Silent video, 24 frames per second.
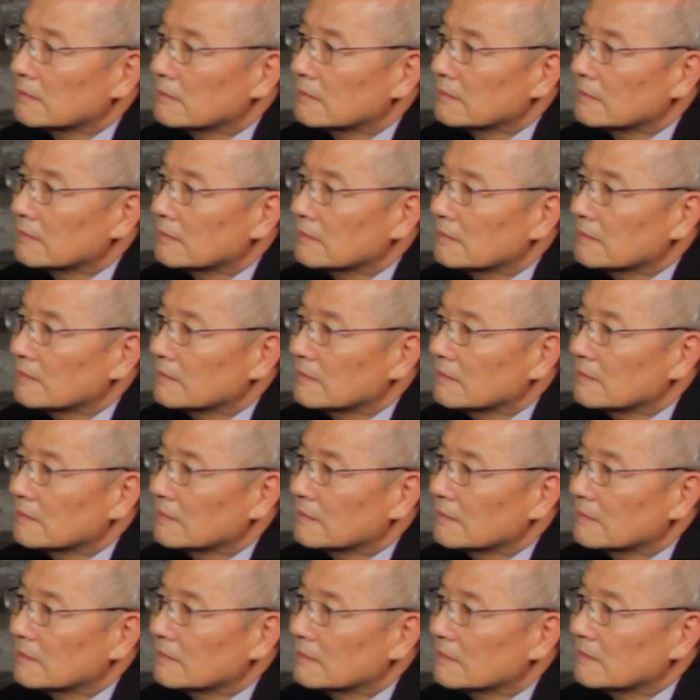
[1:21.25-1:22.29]

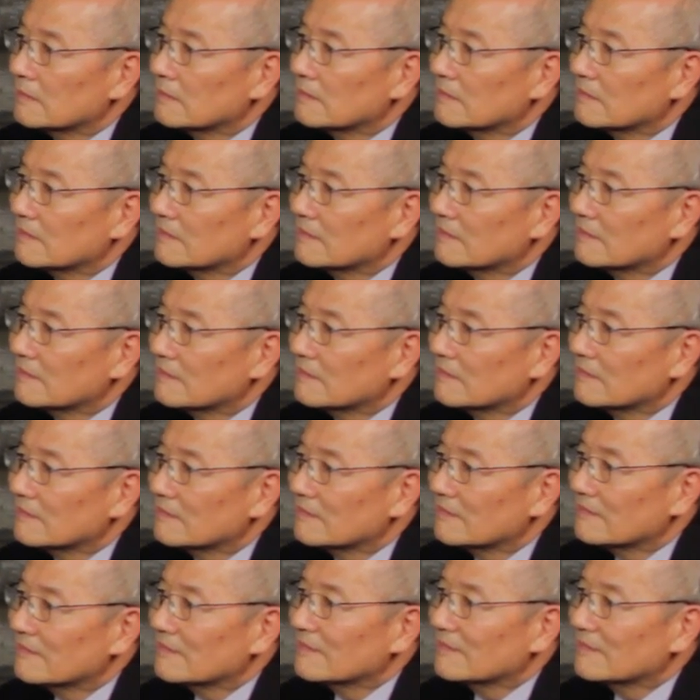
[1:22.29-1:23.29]
This person isn't speaking.